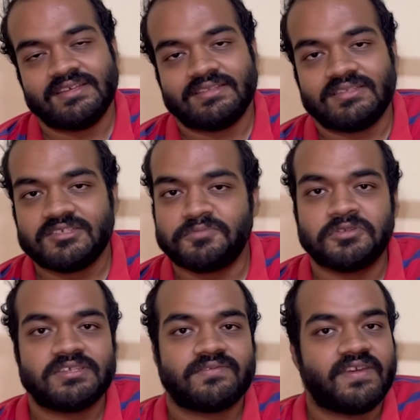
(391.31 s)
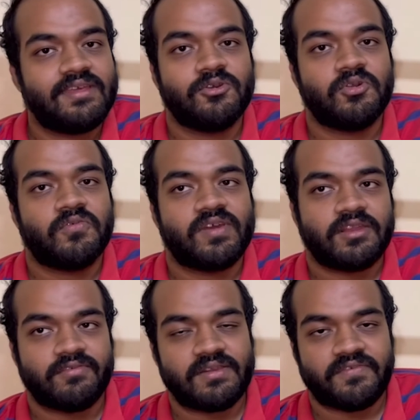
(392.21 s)
This book is very good, where
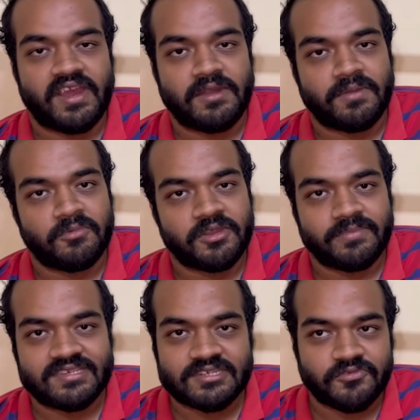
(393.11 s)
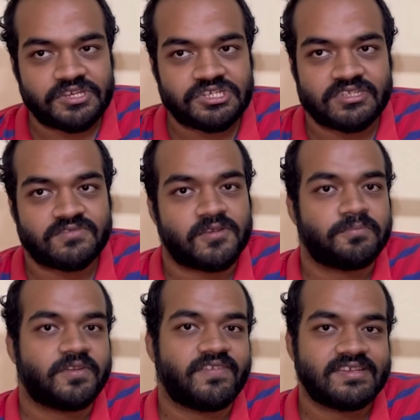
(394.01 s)
you will find memory-based questions from
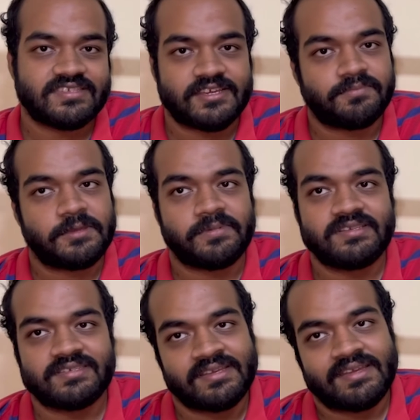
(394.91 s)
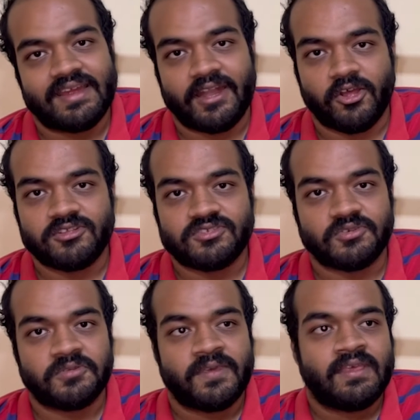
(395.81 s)
previous year papers and also